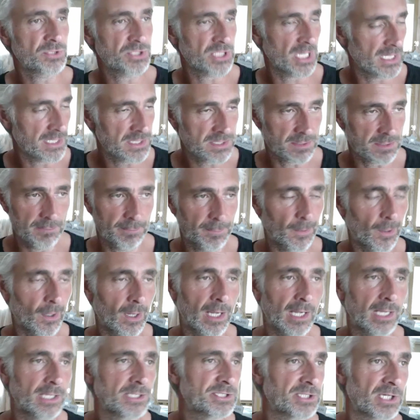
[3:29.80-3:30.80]
Jason
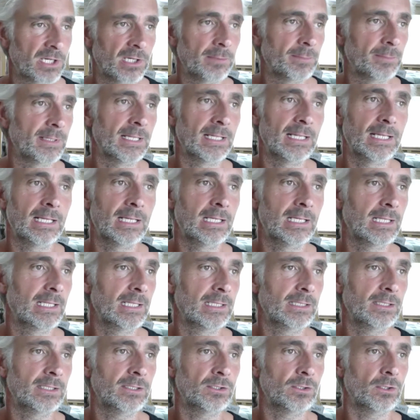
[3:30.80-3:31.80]
Byer, Jeremy
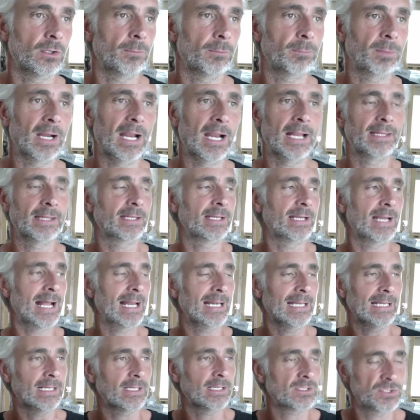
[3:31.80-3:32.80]
Healy, you've got Brandon
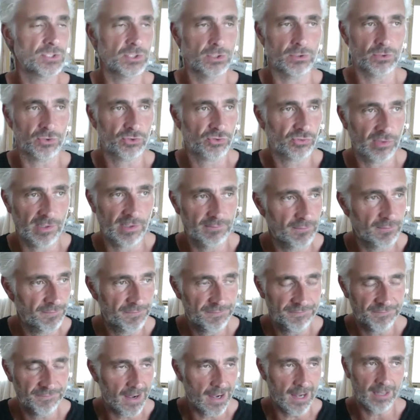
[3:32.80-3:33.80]
Alex, you've got Trevor
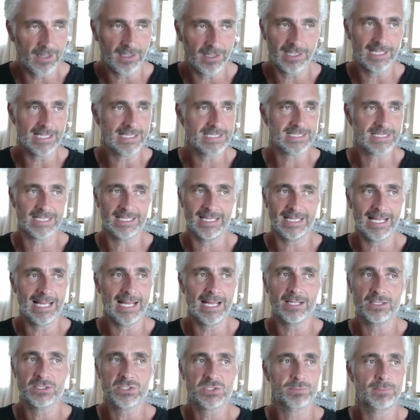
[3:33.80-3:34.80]
Fung, Lisa
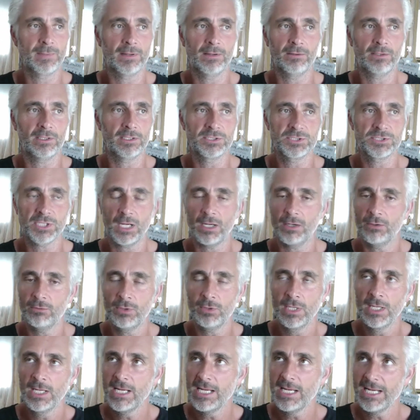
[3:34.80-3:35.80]
Loud, Smokin Jo.
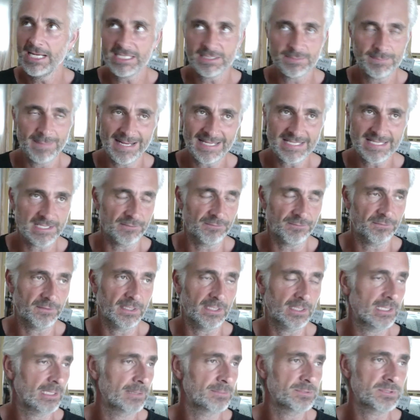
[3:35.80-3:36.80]
It's massive.
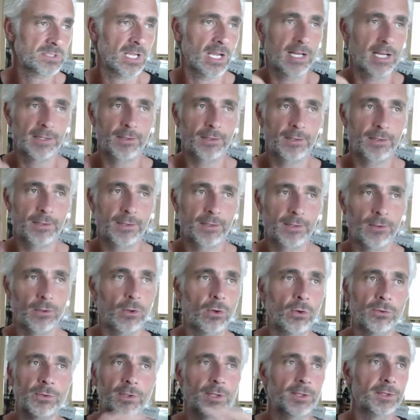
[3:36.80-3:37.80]
It keeps going on
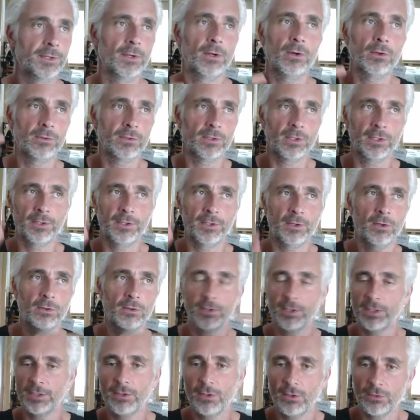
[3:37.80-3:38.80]
and on and on
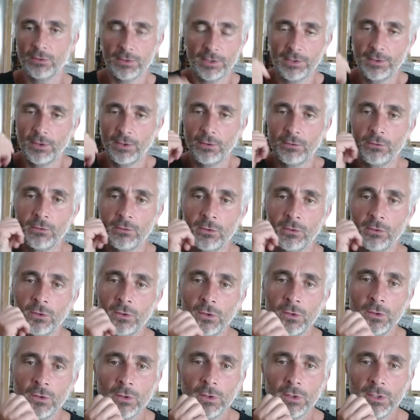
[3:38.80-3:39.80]
and on and on.
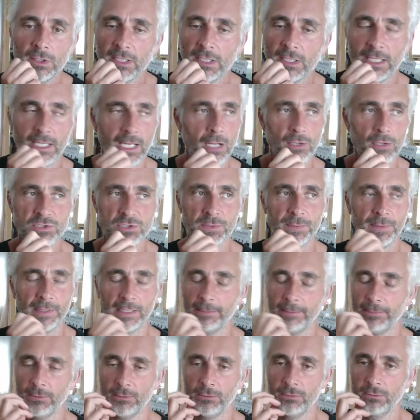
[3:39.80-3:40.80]
There are loads of
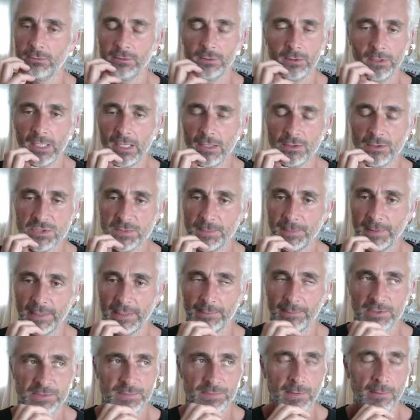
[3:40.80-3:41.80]
people loads of
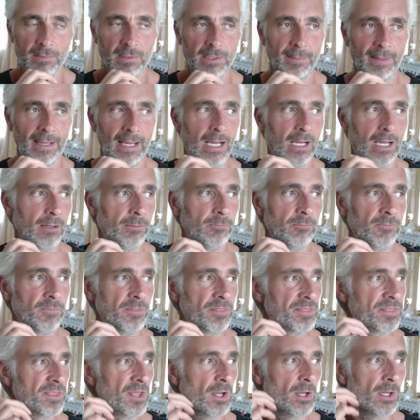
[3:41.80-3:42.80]
people. It's probably about
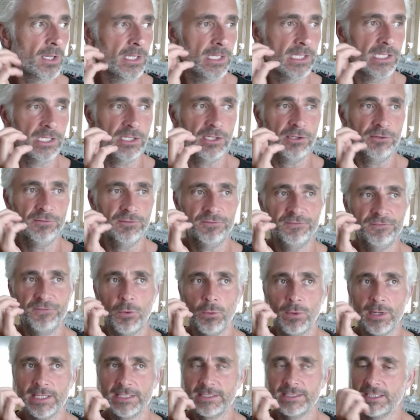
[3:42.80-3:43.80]
30,
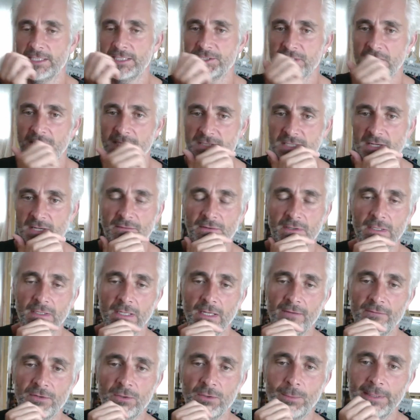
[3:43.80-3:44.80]
40 DJs over the,
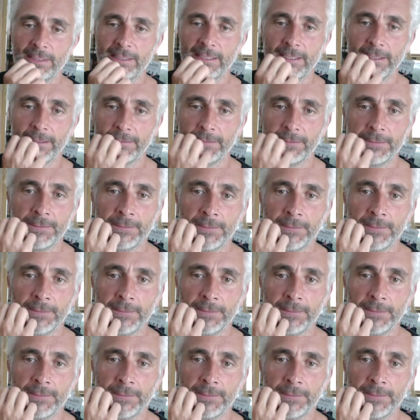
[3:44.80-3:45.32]
over the weekend.